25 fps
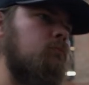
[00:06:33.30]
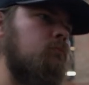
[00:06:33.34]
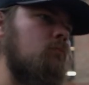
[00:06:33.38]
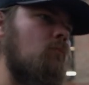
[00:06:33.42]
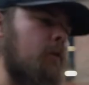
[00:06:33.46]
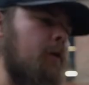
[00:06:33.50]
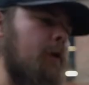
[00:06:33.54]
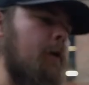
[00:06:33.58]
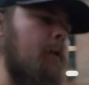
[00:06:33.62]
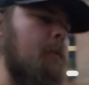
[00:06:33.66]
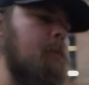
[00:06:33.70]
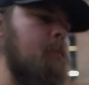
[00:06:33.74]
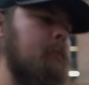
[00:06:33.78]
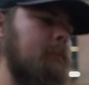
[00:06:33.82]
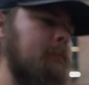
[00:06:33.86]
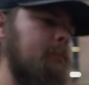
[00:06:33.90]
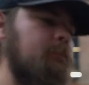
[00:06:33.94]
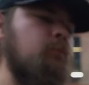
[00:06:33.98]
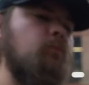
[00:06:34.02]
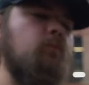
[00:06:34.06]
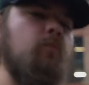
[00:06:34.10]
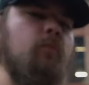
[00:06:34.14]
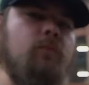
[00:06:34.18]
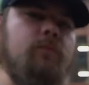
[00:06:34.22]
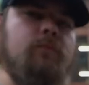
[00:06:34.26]
Yeah,
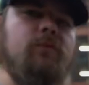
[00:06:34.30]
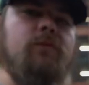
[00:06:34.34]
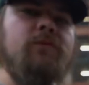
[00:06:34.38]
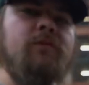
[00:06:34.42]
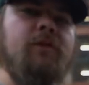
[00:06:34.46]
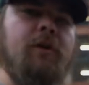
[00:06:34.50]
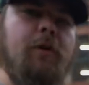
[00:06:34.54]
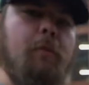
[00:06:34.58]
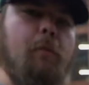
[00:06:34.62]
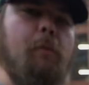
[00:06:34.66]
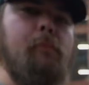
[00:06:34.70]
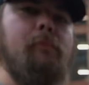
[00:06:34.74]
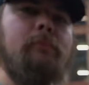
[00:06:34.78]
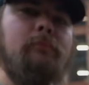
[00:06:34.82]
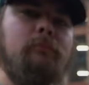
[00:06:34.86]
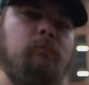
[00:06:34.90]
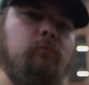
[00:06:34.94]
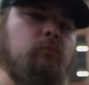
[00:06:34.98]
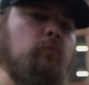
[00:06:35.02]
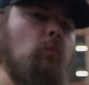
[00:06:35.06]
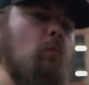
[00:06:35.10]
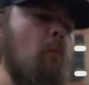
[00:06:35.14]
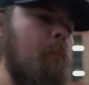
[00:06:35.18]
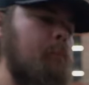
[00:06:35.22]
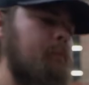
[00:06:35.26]
the same
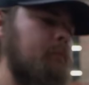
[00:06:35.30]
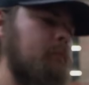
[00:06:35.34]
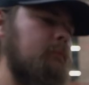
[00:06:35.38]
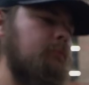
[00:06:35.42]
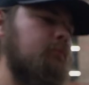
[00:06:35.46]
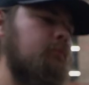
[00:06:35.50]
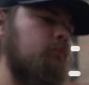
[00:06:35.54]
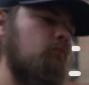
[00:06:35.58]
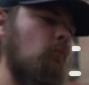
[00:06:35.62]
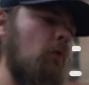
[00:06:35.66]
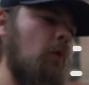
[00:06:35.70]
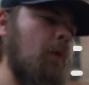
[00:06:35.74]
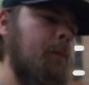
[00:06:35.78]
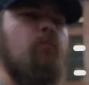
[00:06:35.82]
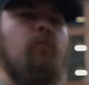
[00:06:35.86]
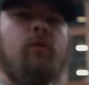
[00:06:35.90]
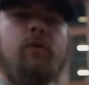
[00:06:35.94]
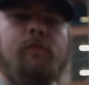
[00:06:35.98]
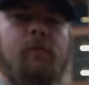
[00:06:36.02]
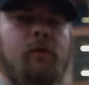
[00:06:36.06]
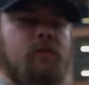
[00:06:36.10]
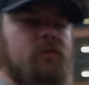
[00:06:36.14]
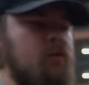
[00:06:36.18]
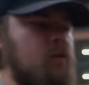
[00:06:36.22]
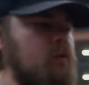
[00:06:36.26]
pretty
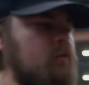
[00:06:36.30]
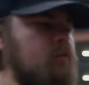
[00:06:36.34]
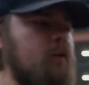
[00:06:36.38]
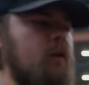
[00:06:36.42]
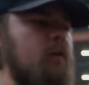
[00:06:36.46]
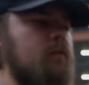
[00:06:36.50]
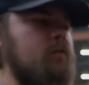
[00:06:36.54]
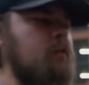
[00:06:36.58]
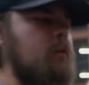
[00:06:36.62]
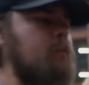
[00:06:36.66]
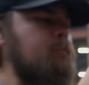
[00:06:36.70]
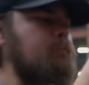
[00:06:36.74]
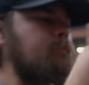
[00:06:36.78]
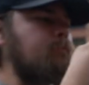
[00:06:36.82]
much the exact same.